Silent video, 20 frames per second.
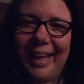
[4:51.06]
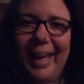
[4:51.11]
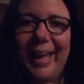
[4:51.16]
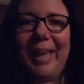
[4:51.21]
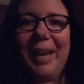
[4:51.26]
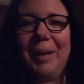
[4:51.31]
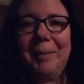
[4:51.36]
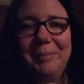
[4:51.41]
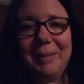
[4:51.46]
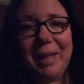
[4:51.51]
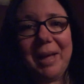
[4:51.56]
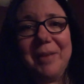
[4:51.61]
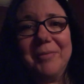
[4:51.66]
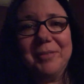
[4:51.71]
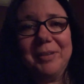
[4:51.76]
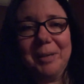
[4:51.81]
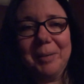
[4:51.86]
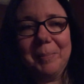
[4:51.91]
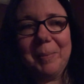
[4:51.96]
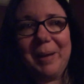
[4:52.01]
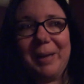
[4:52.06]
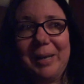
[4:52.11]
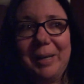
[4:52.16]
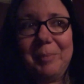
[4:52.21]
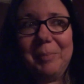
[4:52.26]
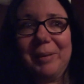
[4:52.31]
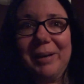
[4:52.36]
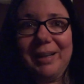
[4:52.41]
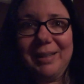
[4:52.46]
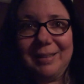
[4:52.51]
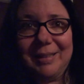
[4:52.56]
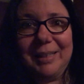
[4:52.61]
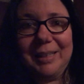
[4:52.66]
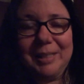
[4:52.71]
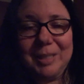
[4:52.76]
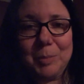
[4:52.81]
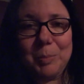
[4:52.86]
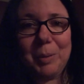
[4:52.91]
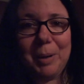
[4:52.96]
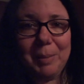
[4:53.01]
and i'm laughing about it but i think
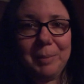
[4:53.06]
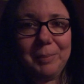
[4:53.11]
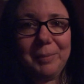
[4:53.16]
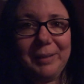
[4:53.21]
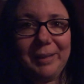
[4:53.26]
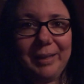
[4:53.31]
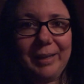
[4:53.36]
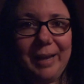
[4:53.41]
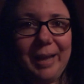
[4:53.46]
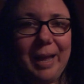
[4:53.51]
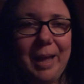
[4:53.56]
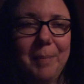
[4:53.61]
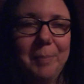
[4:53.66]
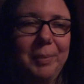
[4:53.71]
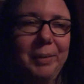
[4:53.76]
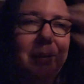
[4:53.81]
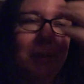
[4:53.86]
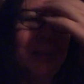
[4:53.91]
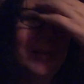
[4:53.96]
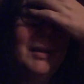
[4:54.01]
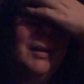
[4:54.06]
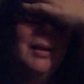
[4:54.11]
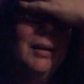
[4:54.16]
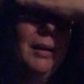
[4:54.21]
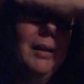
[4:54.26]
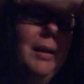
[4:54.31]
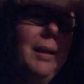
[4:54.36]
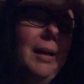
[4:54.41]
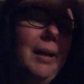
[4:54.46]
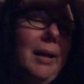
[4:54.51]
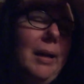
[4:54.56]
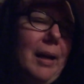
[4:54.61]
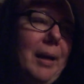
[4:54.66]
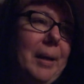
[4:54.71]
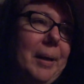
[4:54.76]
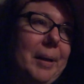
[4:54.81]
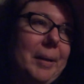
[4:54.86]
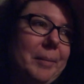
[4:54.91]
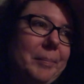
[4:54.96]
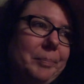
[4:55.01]
it's probably gonna happen
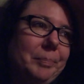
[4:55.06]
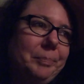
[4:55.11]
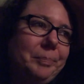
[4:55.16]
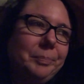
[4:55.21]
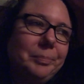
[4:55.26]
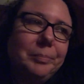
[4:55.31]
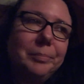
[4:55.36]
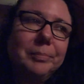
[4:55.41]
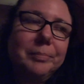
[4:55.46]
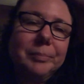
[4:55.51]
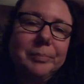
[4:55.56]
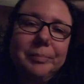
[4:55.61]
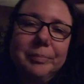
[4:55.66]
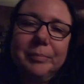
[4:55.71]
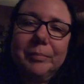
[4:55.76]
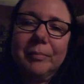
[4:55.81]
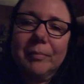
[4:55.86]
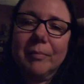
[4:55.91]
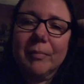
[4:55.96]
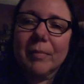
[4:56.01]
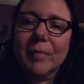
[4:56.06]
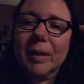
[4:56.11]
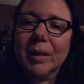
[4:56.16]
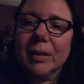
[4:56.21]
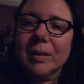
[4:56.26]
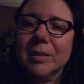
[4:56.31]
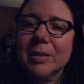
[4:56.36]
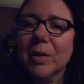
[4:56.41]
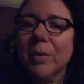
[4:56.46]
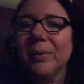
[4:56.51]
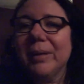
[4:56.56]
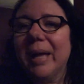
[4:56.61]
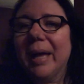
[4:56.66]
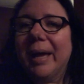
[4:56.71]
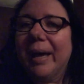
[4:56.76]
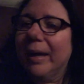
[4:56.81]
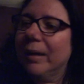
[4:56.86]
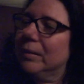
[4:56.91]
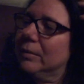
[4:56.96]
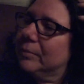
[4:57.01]
um, so
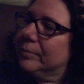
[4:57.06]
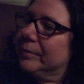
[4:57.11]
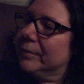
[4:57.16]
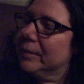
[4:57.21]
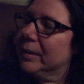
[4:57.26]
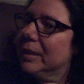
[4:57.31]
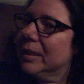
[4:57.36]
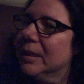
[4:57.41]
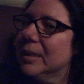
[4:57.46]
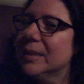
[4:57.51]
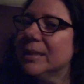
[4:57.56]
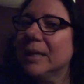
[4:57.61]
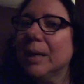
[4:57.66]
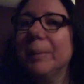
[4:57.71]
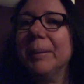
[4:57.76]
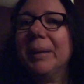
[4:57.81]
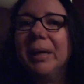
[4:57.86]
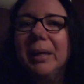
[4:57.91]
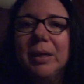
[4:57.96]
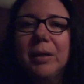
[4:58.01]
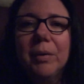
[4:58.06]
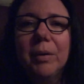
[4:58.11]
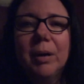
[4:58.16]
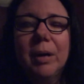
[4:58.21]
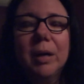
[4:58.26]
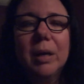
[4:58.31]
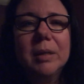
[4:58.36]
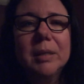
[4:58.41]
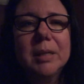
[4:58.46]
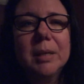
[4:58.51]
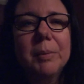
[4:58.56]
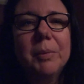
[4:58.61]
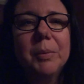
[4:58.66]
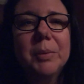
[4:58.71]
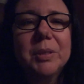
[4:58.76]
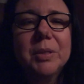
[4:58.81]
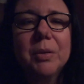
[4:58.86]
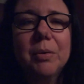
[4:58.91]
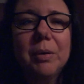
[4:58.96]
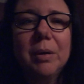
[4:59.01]
yeah tell me how you are tell me
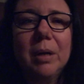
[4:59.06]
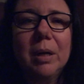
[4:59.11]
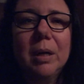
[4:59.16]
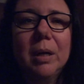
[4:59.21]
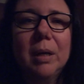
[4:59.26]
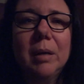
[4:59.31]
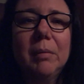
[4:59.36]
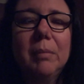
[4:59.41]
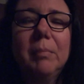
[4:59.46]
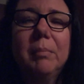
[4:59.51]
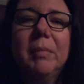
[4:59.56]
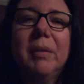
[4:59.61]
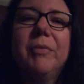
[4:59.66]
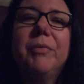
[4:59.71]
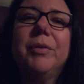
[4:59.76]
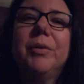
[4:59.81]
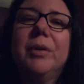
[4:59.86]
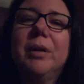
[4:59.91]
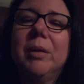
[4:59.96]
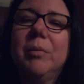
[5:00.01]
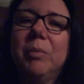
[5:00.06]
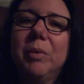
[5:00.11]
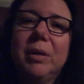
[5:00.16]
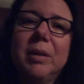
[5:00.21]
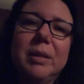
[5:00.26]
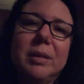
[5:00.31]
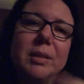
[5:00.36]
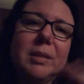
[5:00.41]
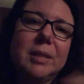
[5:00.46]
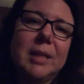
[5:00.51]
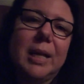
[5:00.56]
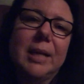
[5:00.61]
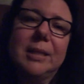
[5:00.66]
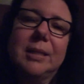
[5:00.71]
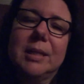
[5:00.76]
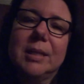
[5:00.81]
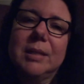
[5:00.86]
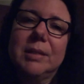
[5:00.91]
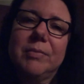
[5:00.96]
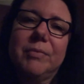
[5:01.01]
what's going on if you're in one of the states
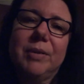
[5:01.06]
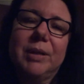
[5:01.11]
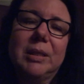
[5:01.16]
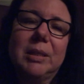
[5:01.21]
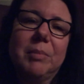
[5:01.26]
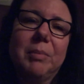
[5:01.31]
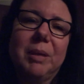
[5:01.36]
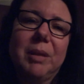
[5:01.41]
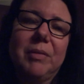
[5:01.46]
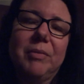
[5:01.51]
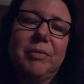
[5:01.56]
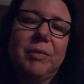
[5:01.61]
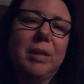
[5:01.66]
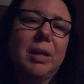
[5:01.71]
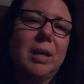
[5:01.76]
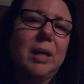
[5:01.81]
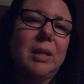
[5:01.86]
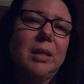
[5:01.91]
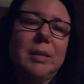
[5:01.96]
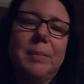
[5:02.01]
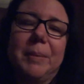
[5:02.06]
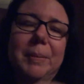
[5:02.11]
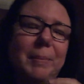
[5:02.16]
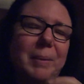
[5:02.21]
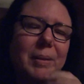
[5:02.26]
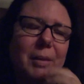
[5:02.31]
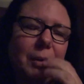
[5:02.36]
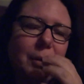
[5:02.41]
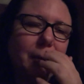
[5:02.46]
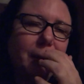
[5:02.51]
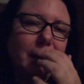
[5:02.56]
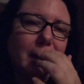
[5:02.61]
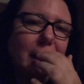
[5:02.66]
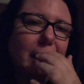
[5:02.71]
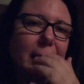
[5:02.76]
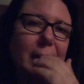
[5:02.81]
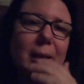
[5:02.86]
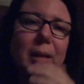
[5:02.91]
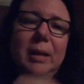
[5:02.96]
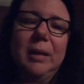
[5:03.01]
that's affected by the flood i mean by the
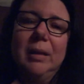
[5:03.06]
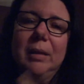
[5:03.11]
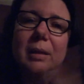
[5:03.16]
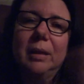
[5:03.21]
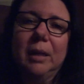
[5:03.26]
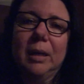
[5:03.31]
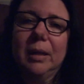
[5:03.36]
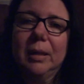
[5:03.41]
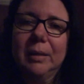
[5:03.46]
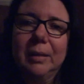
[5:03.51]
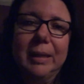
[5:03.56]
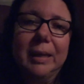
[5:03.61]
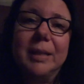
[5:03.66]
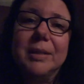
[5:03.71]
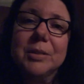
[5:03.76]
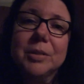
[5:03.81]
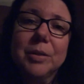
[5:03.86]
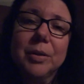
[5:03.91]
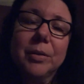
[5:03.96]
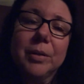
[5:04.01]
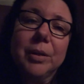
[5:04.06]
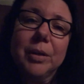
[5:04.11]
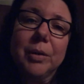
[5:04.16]
hurricane let, let us know that